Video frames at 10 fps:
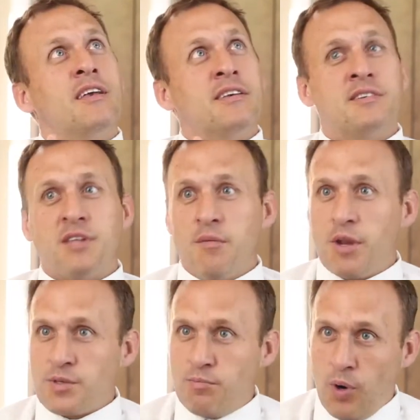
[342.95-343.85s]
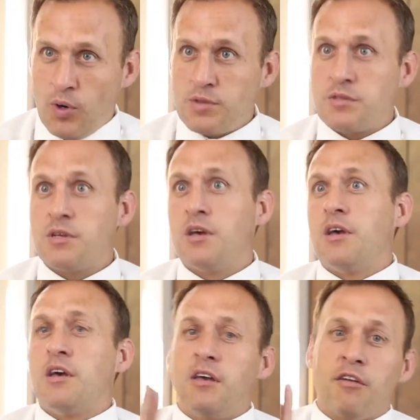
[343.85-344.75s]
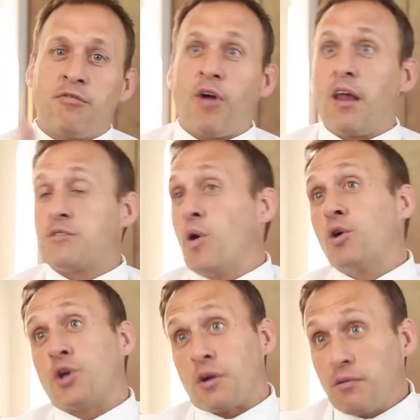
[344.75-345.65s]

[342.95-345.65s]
You steam it, it's bods. You fry it, it's hosha.